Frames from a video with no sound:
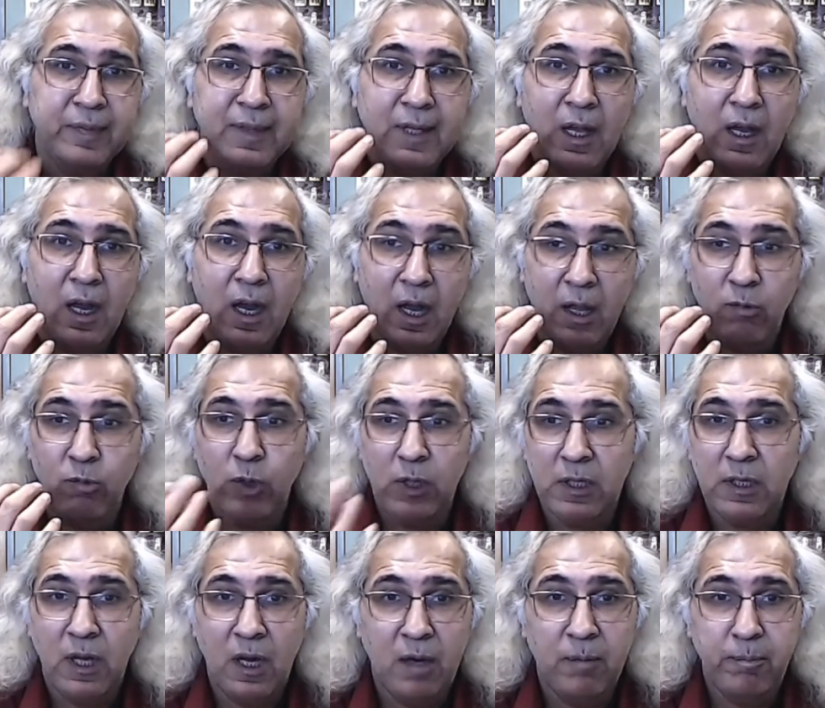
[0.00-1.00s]
I will
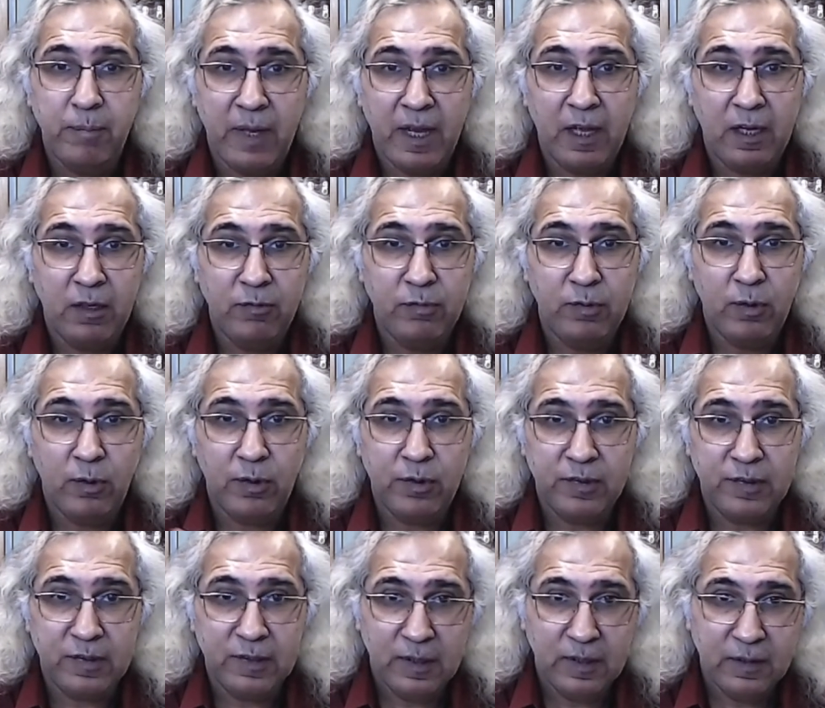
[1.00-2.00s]
come back, of
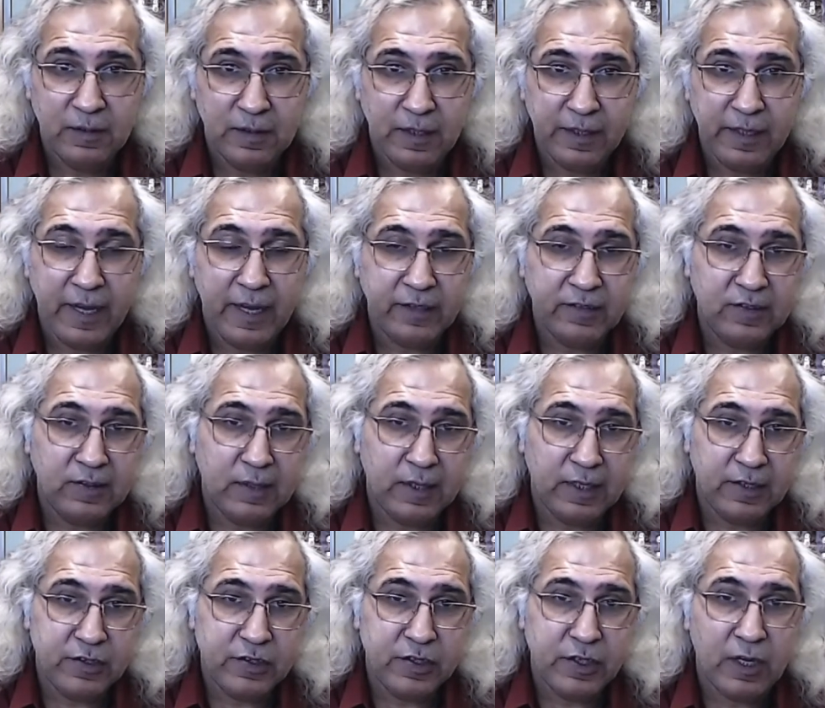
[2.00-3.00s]
course, the next
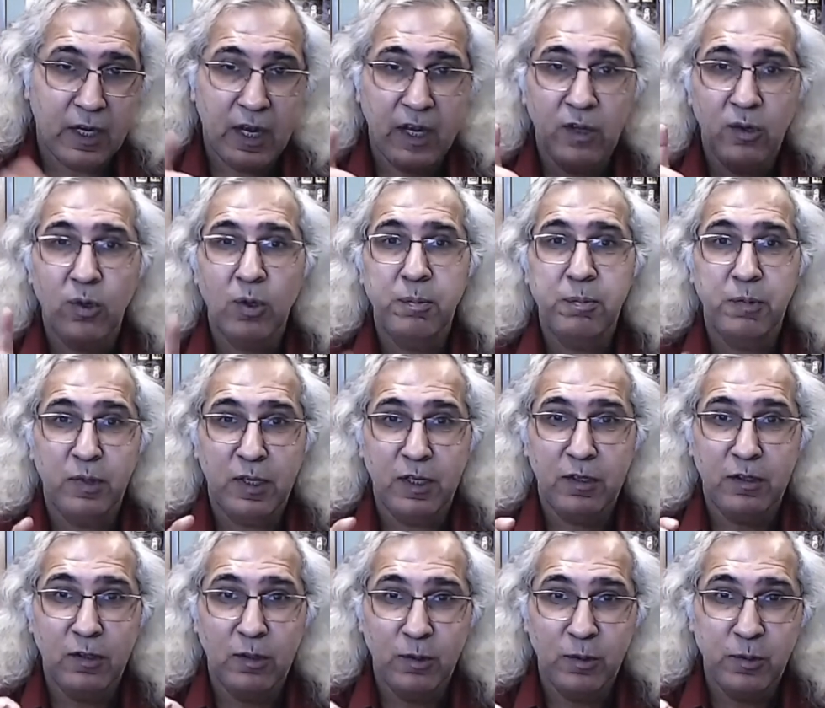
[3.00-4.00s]
lecture. I hope to
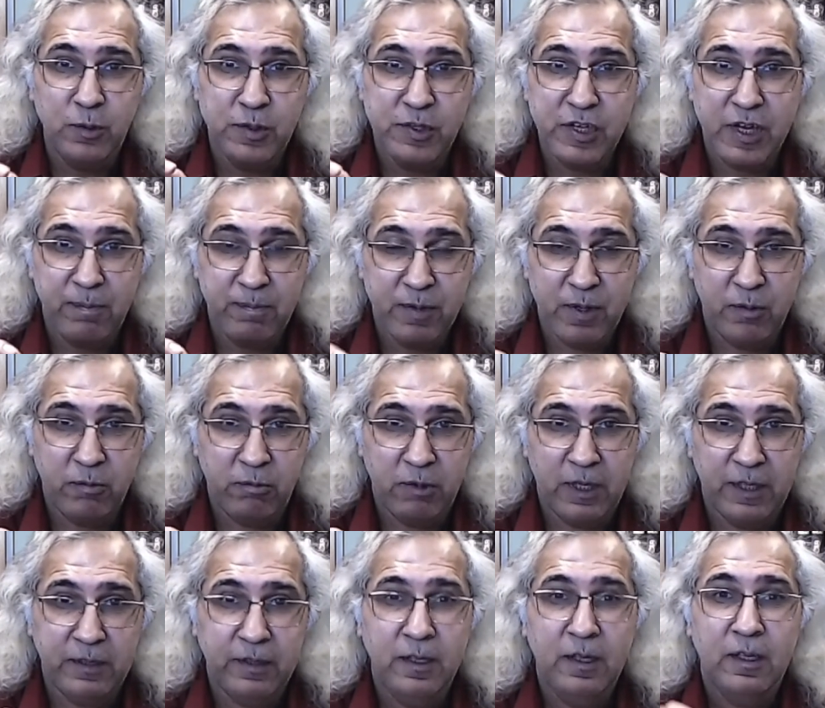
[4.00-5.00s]
conclude chapter
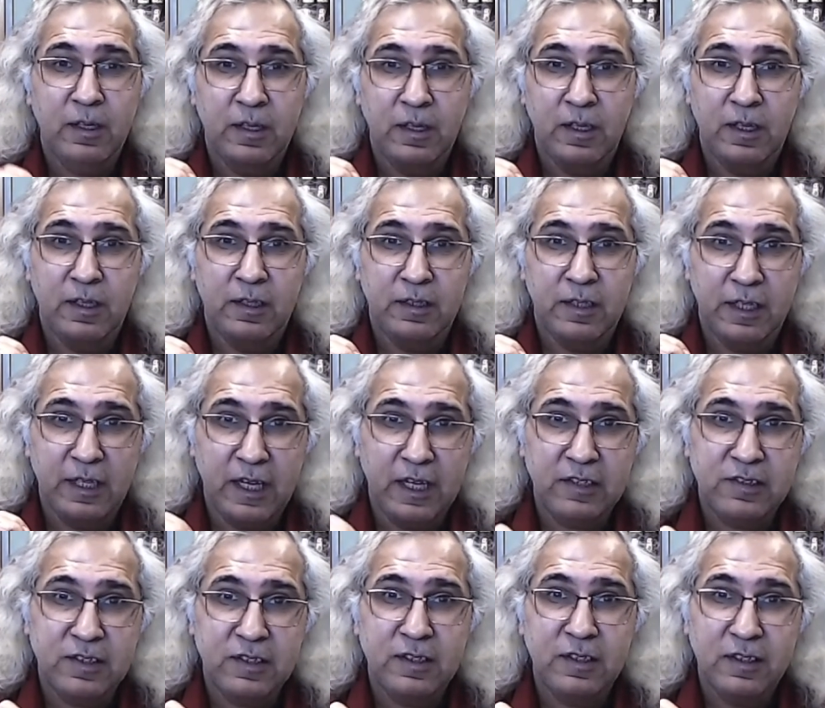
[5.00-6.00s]
one in the
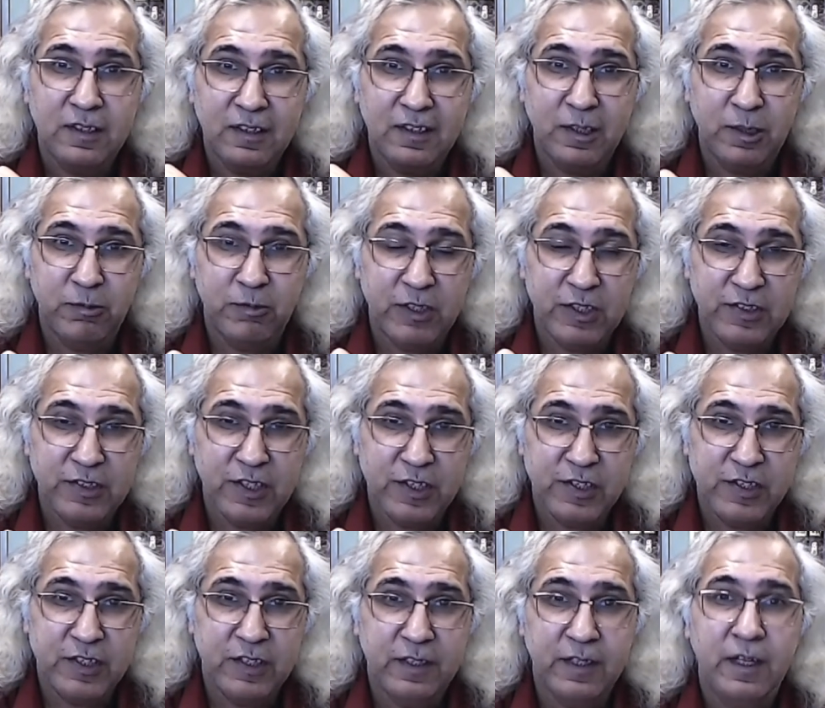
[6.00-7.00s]
next
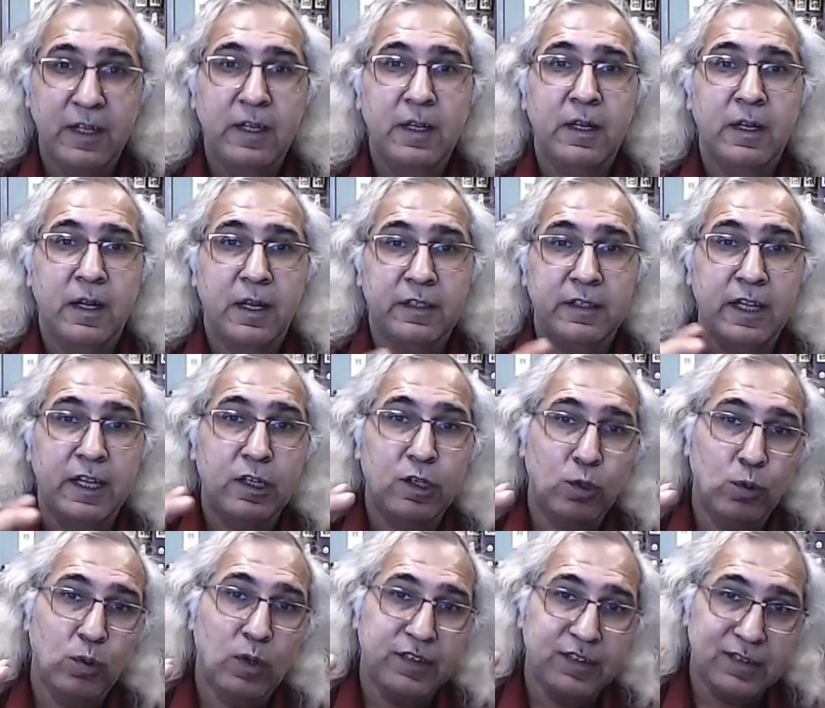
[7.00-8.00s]
conversation and then
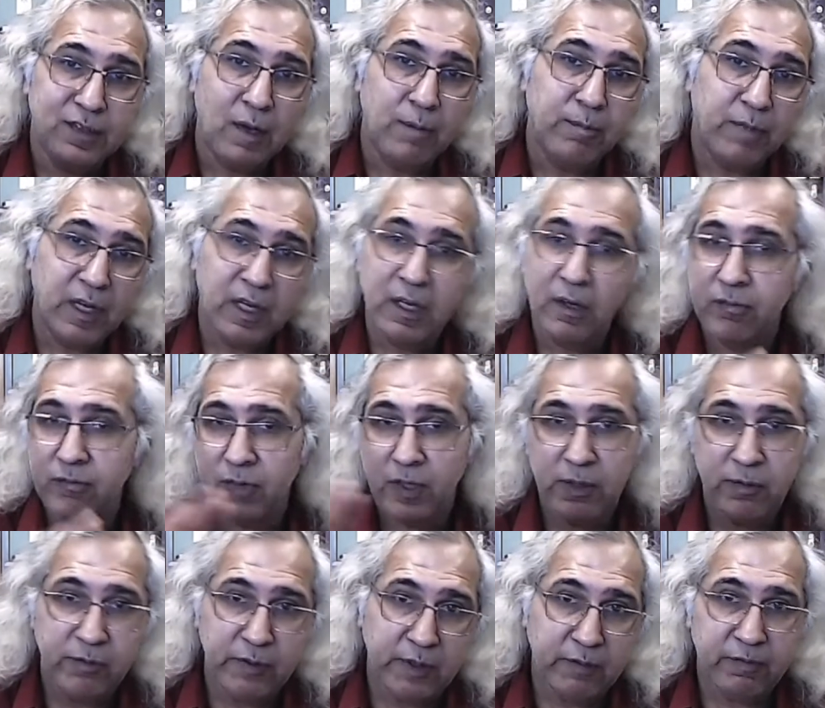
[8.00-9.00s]
do a summary of
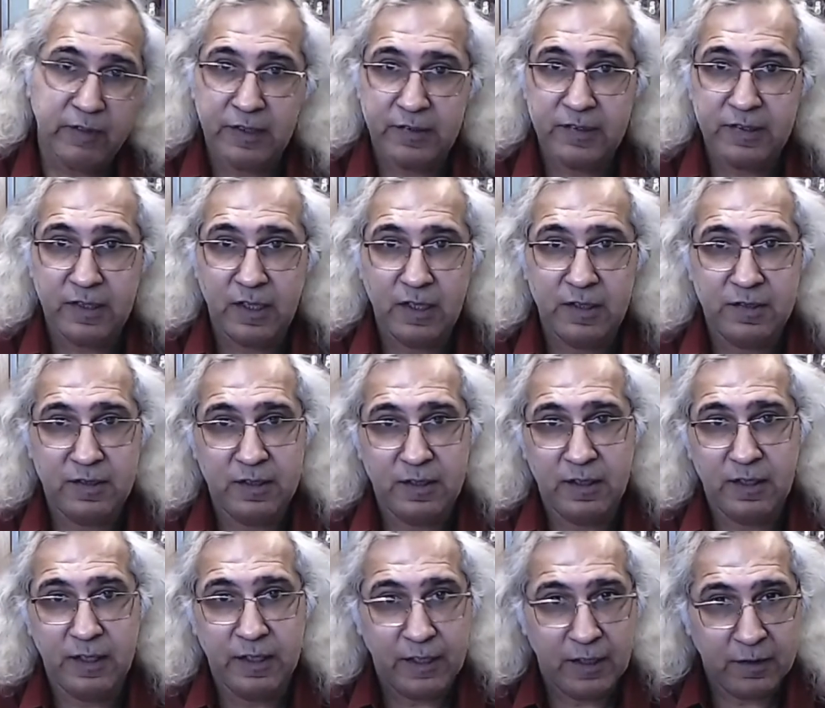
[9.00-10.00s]
what we have discussed
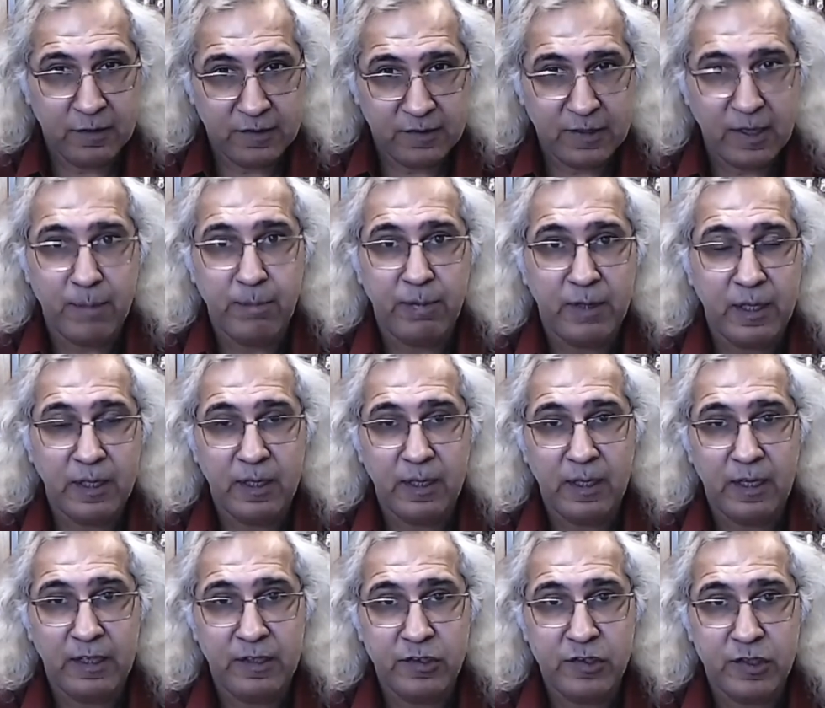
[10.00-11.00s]
in a separate
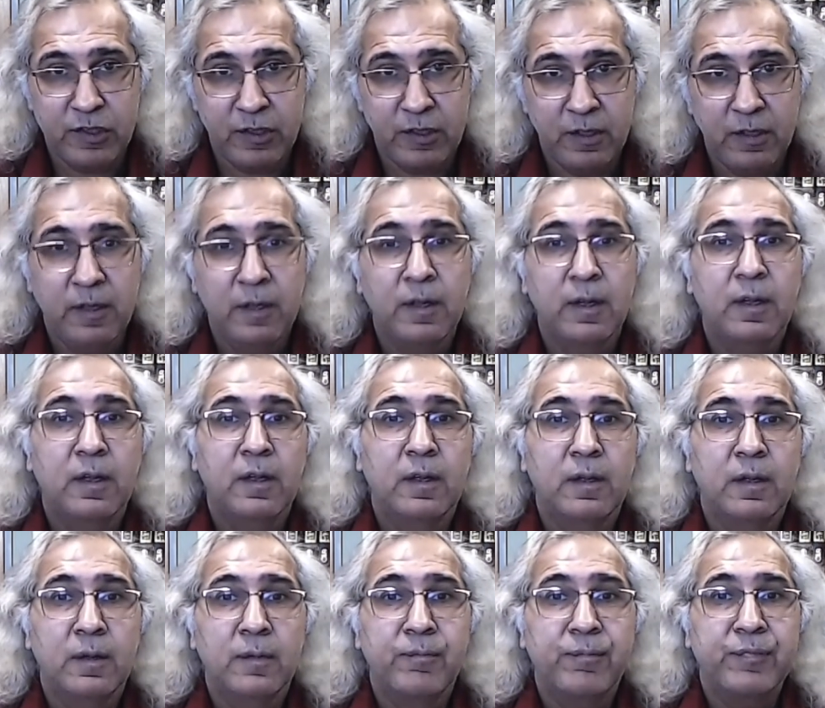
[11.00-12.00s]
lecture.
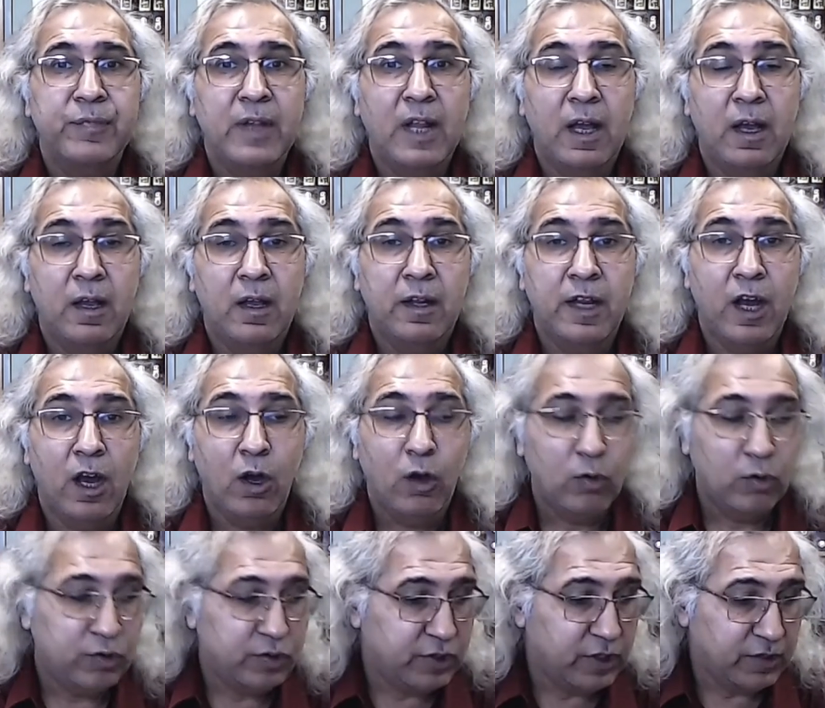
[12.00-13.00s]
Now,
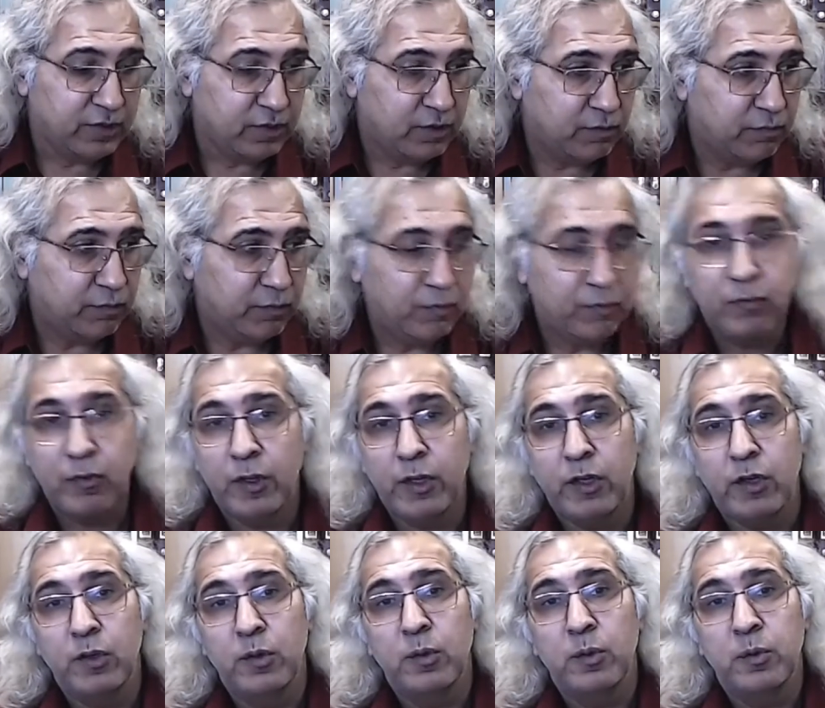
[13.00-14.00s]
just for
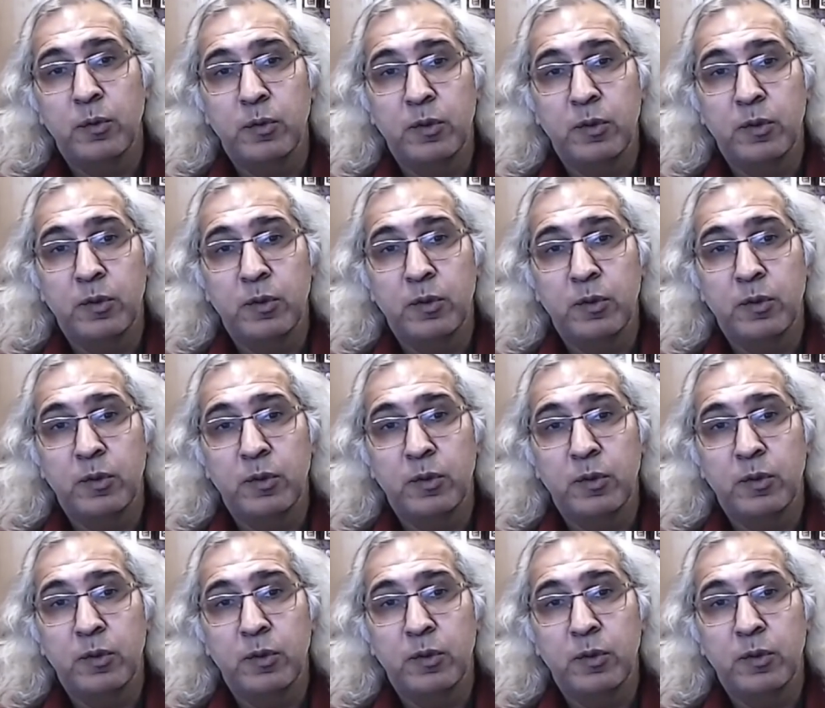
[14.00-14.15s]
you to